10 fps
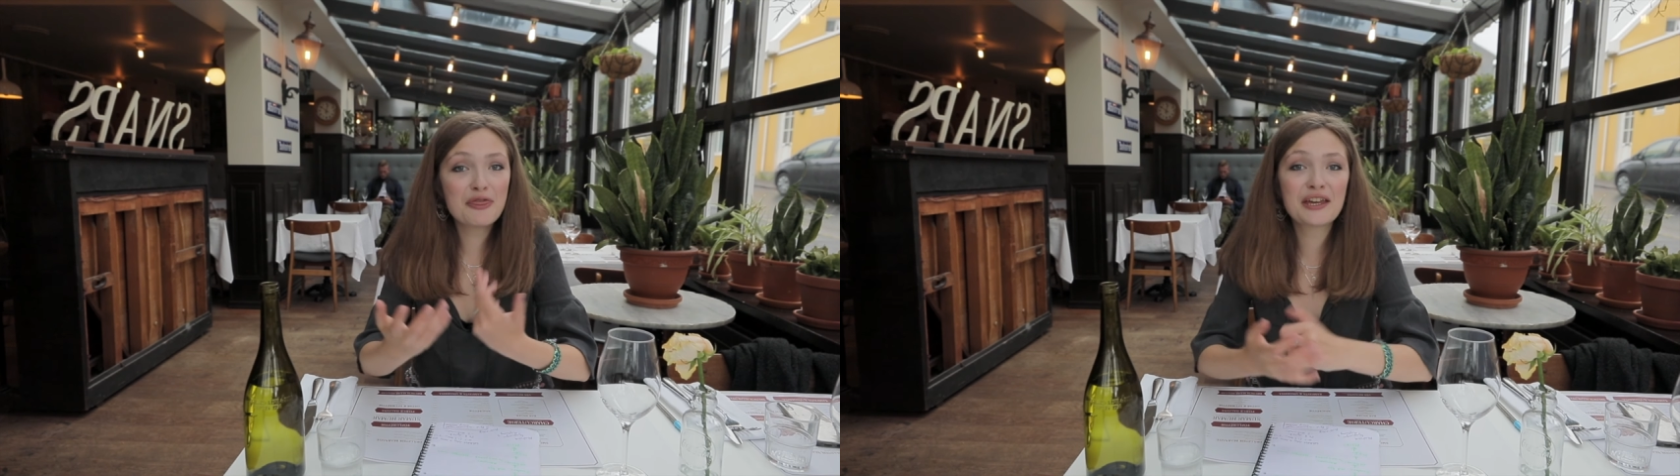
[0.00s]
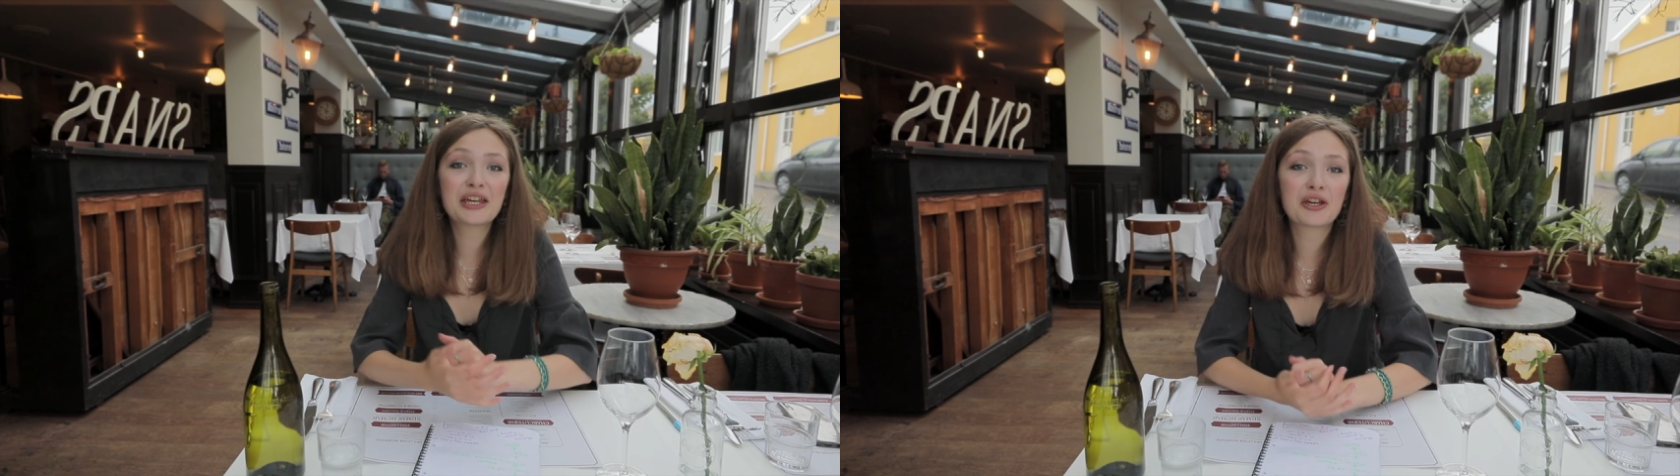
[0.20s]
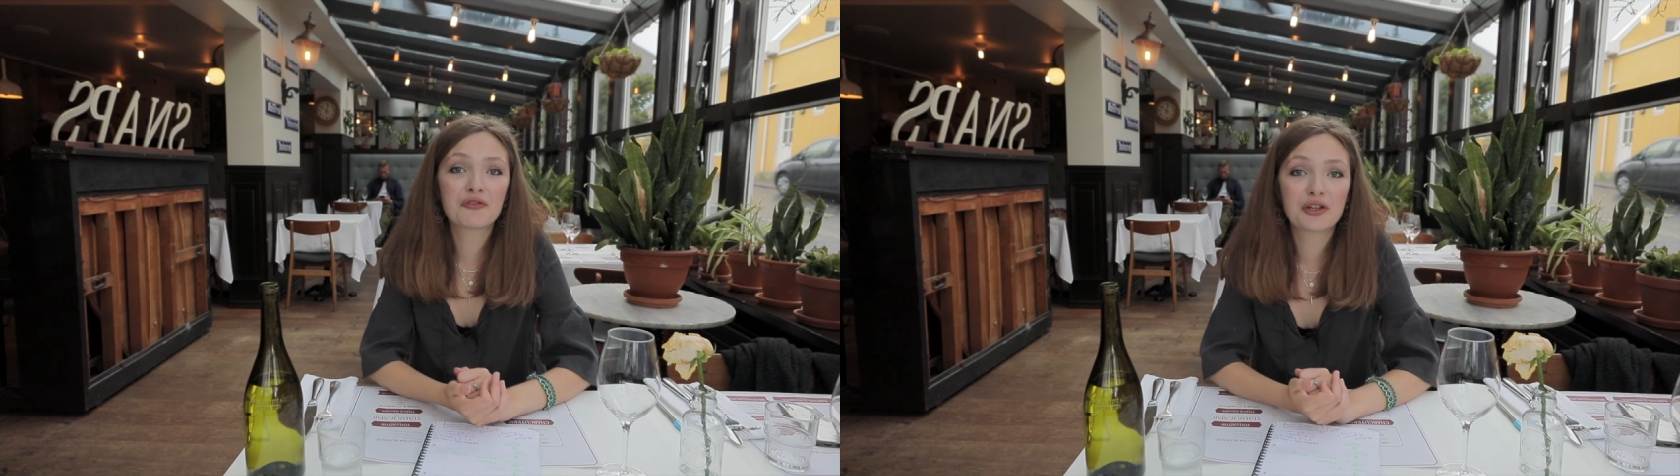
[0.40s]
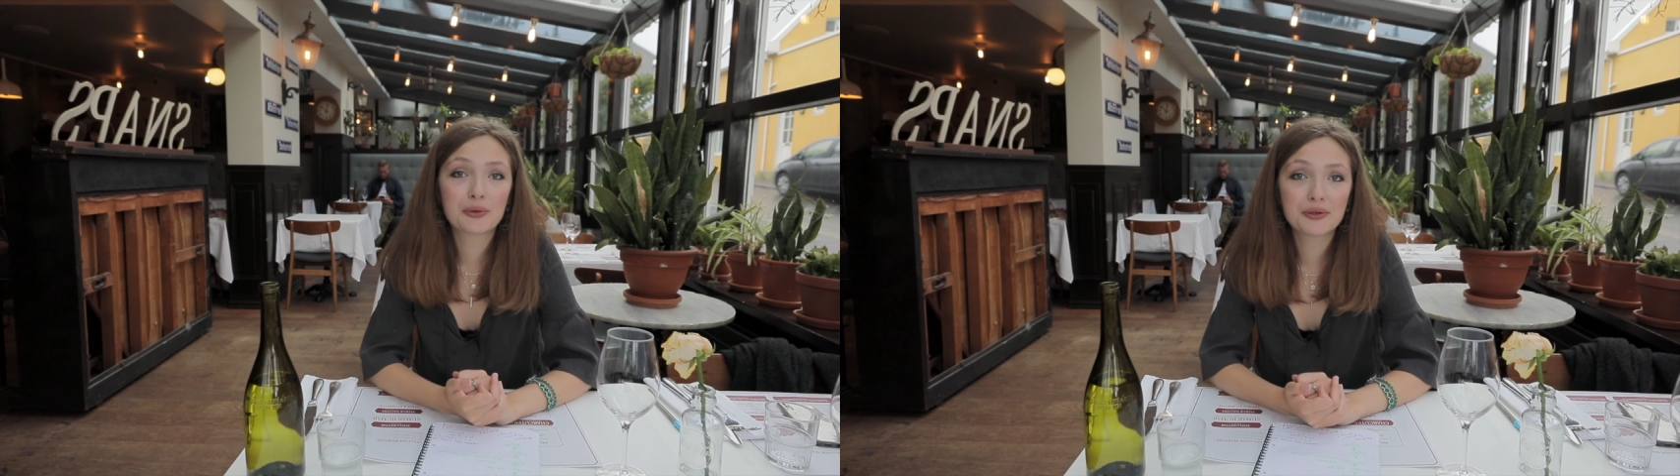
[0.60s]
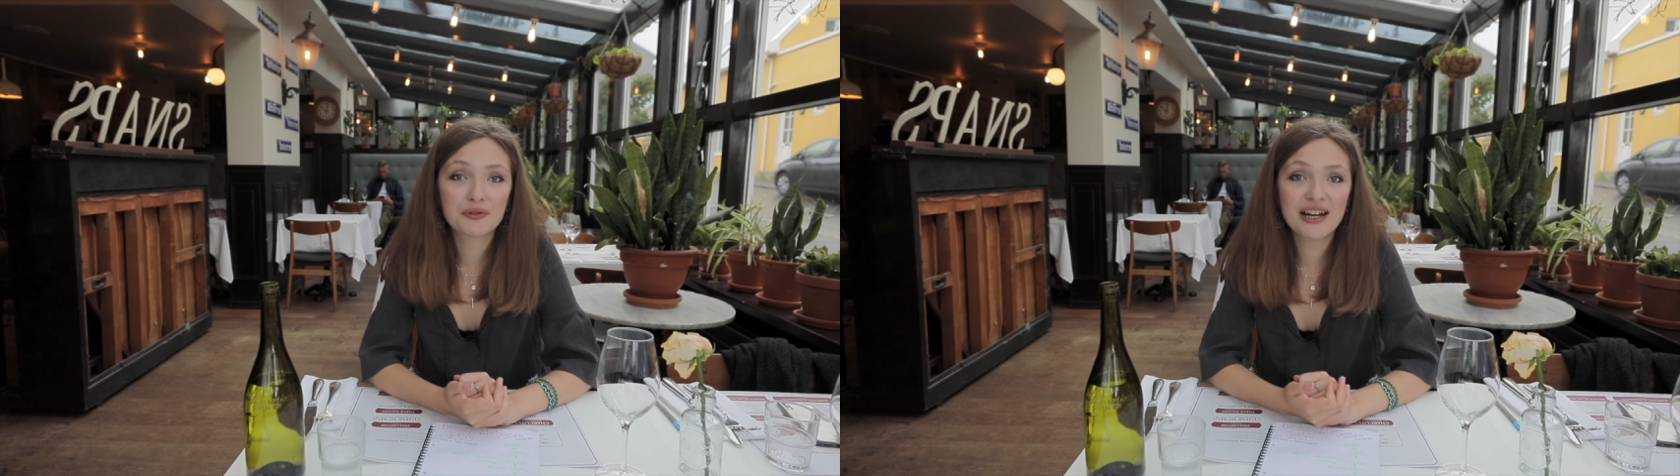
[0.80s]
thinking of you
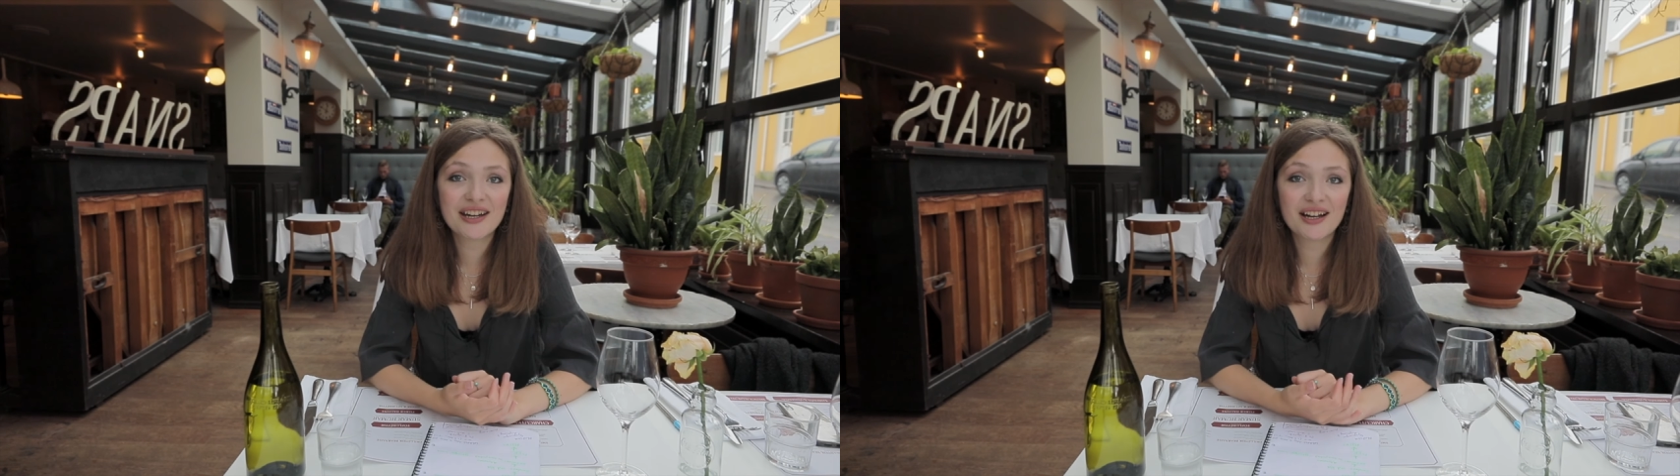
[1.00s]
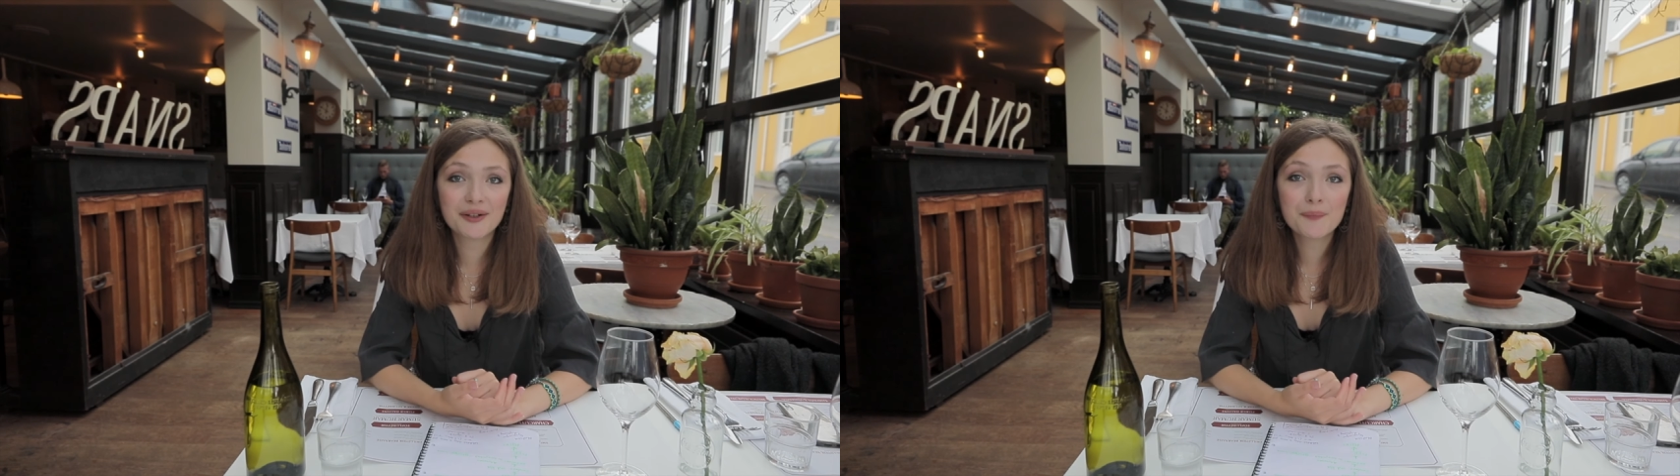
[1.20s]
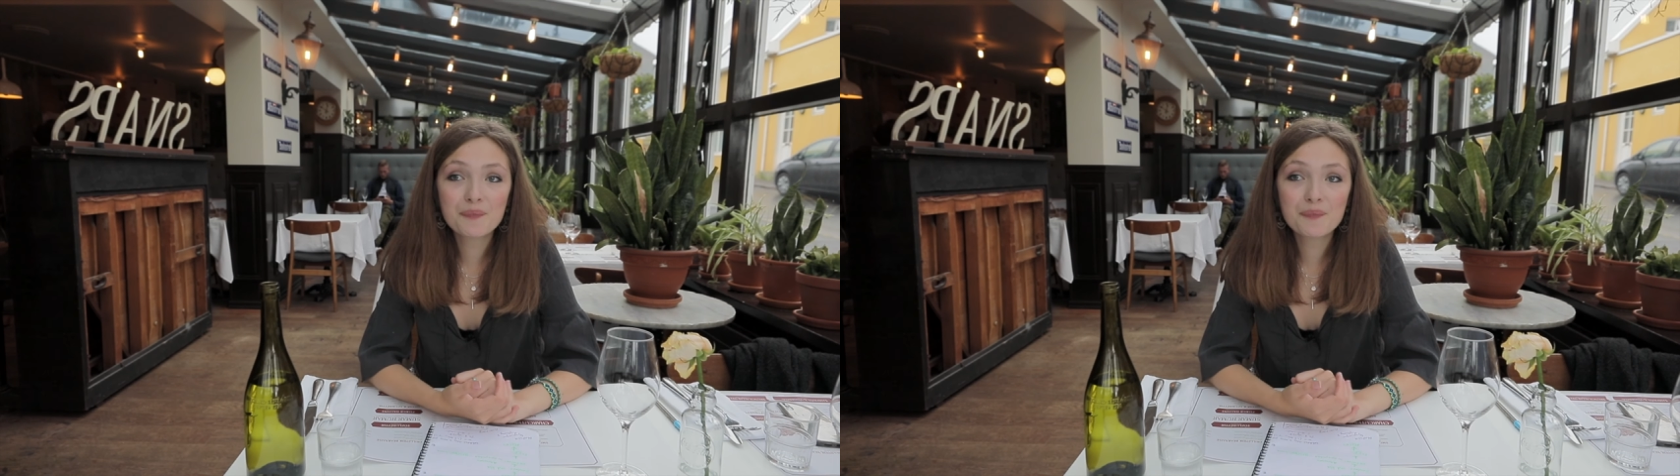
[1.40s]
all right now.